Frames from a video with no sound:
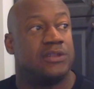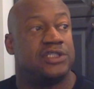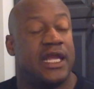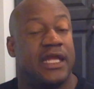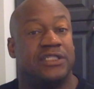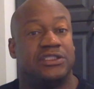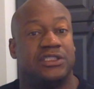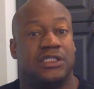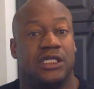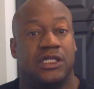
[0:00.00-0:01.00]

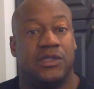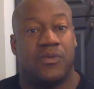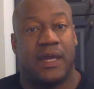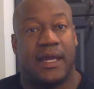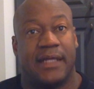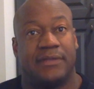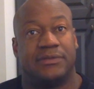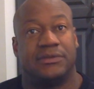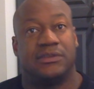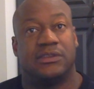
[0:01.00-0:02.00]
changed in any way?
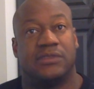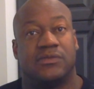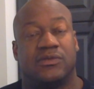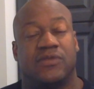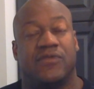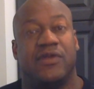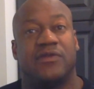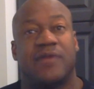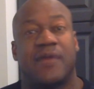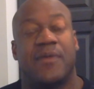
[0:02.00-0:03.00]
So the
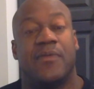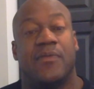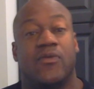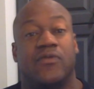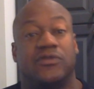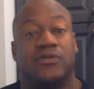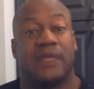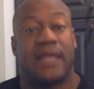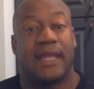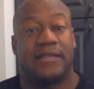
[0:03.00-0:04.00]
video is about people moving
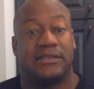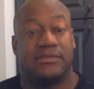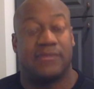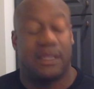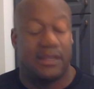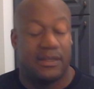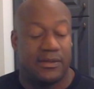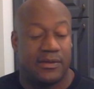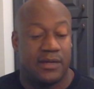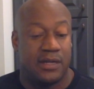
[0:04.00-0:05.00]
to Atlanta.
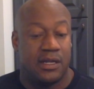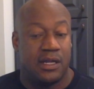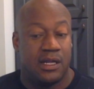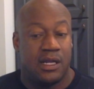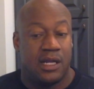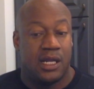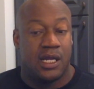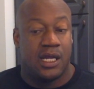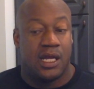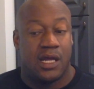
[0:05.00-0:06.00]
And
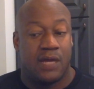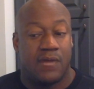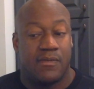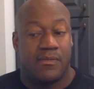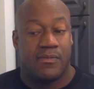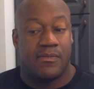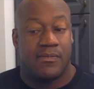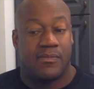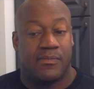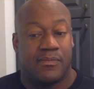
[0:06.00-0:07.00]

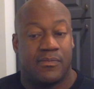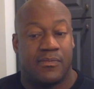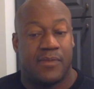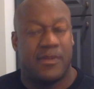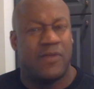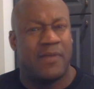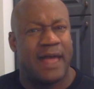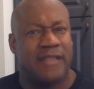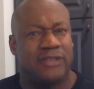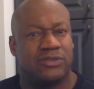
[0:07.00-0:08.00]
I'm a little
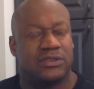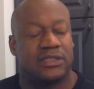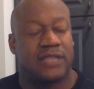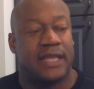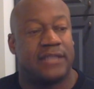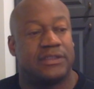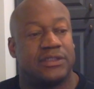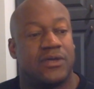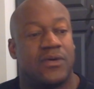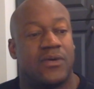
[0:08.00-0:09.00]
biased towards Atlanta.
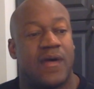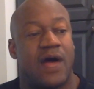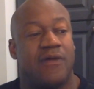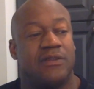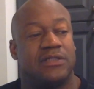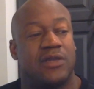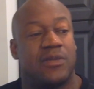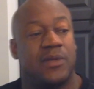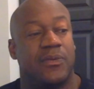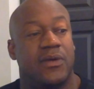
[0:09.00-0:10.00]
So I always
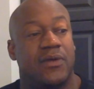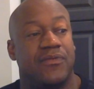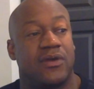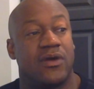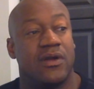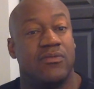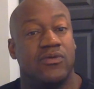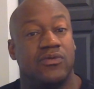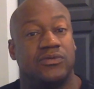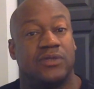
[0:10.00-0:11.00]
tell people, if you're going to
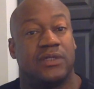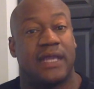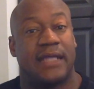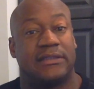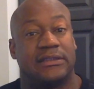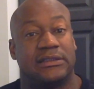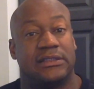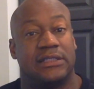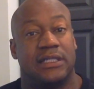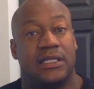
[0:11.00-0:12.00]
move to
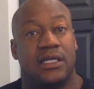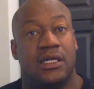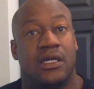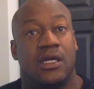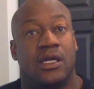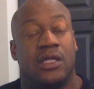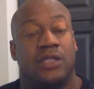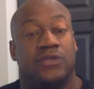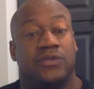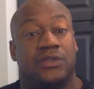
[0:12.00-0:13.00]
Atlanta,
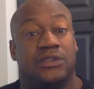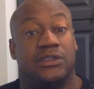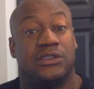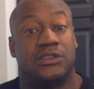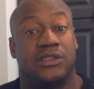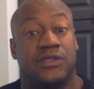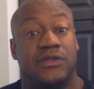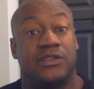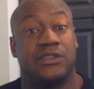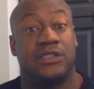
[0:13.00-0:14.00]
that you really need to
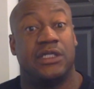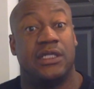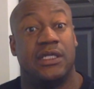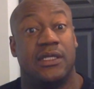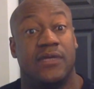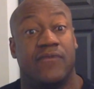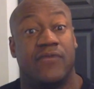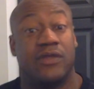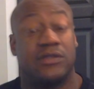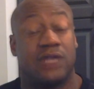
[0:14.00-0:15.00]
seriously,
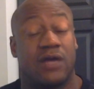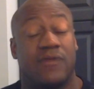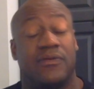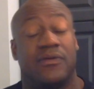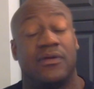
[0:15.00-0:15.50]
first off,